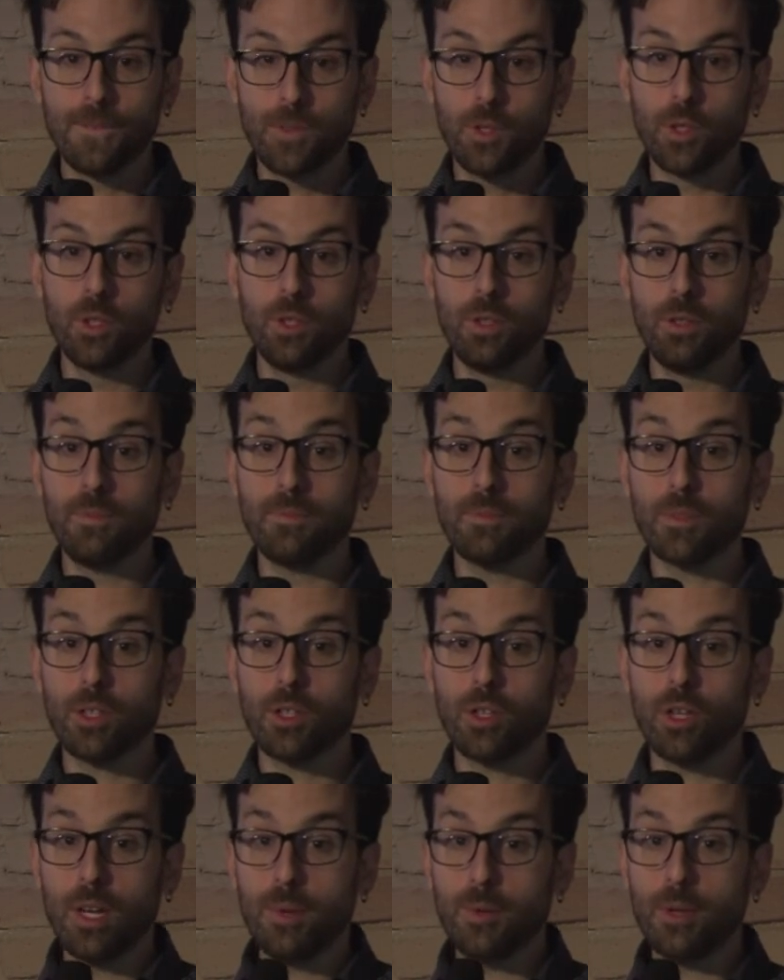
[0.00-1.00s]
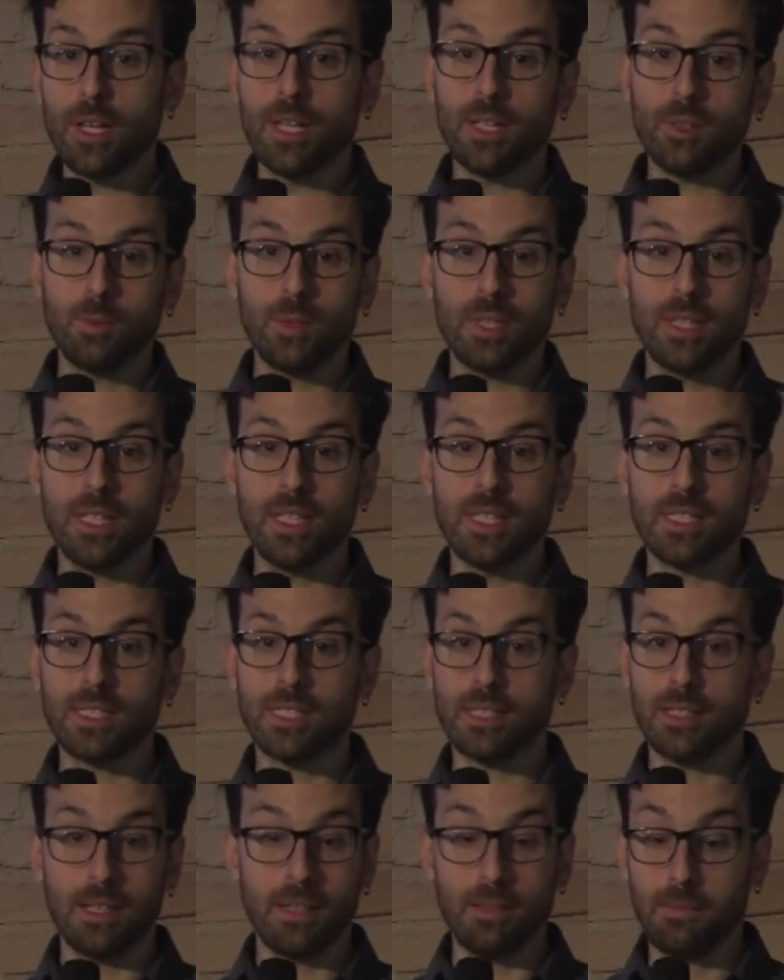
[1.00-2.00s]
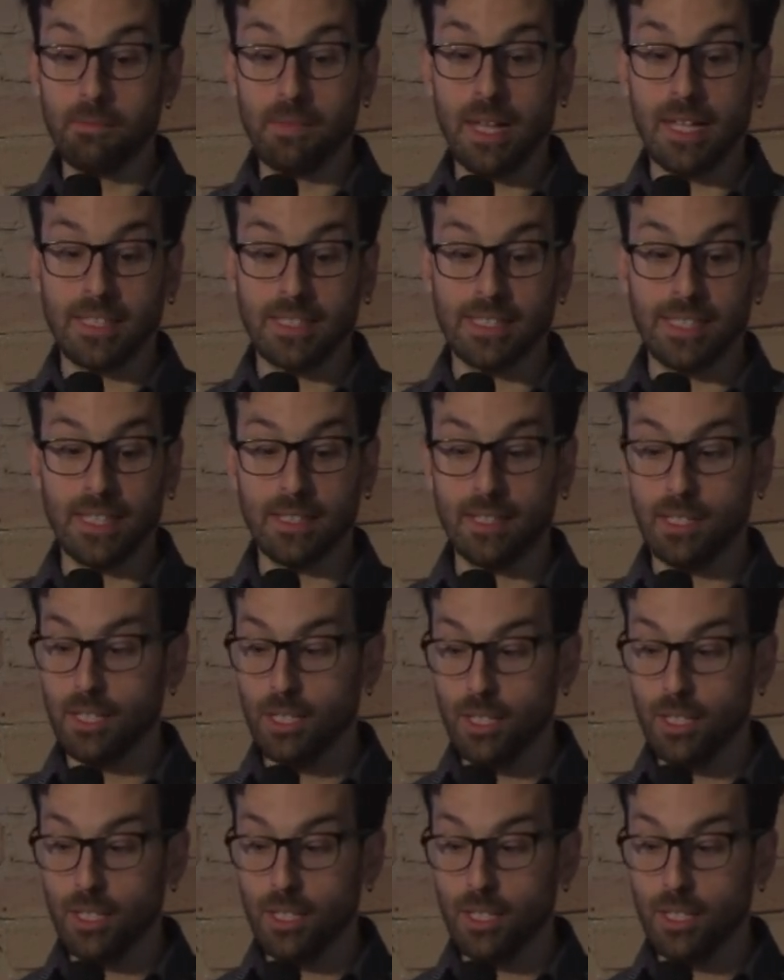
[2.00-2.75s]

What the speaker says: to collaborate with this data set.